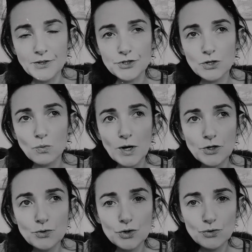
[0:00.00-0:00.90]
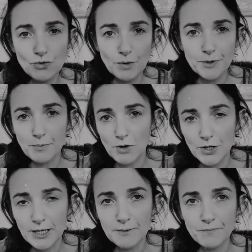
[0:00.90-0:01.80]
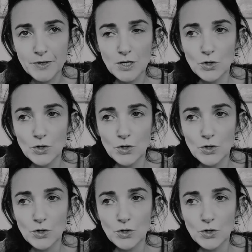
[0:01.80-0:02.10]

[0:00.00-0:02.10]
And so when you do drop your body,